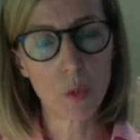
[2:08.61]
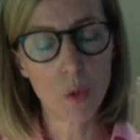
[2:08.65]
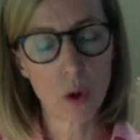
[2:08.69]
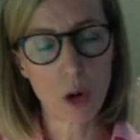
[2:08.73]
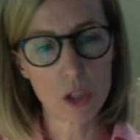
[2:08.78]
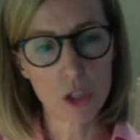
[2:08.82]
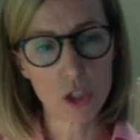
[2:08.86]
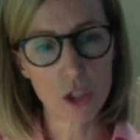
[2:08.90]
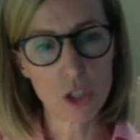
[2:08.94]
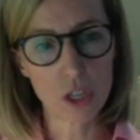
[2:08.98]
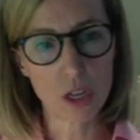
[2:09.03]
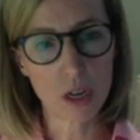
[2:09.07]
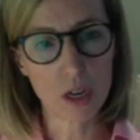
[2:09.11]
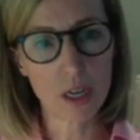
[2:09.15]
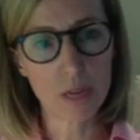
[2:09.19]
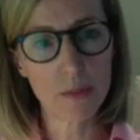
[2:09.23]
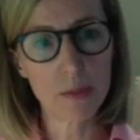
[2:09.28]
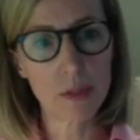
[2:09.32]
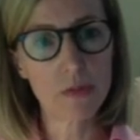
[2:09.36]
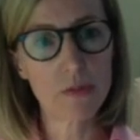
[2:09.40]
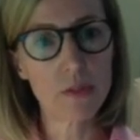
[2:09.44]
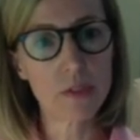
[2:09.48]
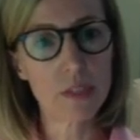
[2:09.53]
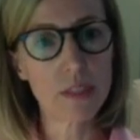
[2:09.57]
watch
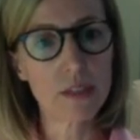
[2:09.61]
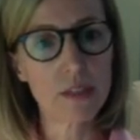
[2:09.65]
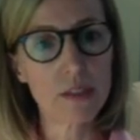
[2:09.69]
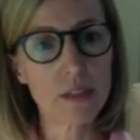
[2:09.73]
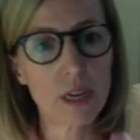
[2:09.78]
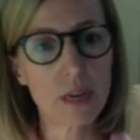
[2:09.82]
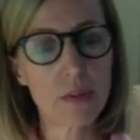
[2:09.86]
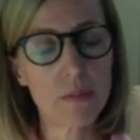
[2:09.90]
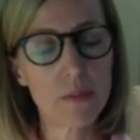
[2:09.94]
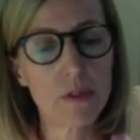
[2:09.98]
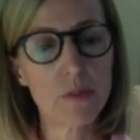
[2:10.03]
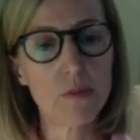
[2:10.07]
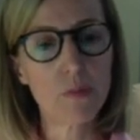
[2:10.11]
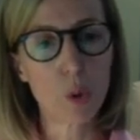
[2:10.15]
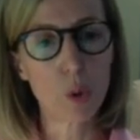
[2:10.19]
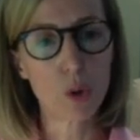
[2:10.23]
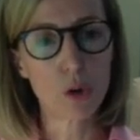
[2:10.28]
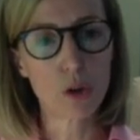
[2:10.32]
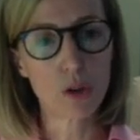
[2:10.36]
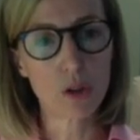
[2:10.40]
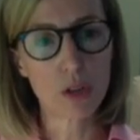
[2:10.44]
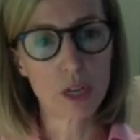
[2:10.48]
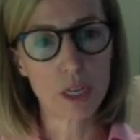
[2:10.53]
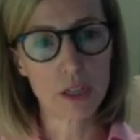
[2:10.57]
time of this type of
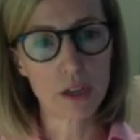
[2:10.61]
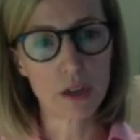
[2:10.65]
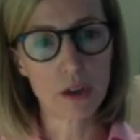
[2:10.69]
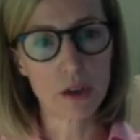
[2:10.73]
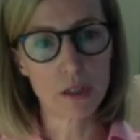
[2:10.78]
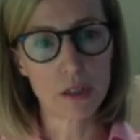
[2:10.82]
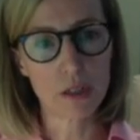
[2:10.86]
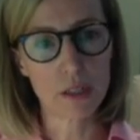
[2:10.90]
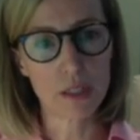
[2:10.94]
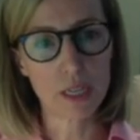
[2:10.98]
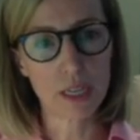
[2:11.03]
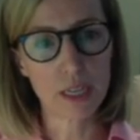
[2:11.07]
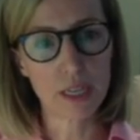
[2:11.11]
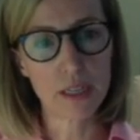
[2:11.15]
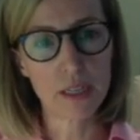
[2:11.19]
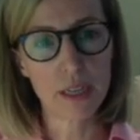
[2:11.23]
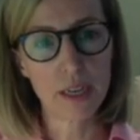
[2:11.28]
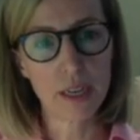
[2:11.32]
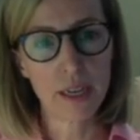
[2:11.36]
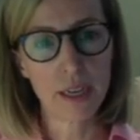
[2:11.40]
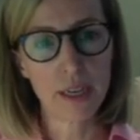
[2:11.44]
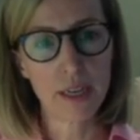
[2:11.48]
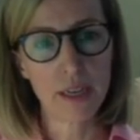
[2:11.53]
borderline content,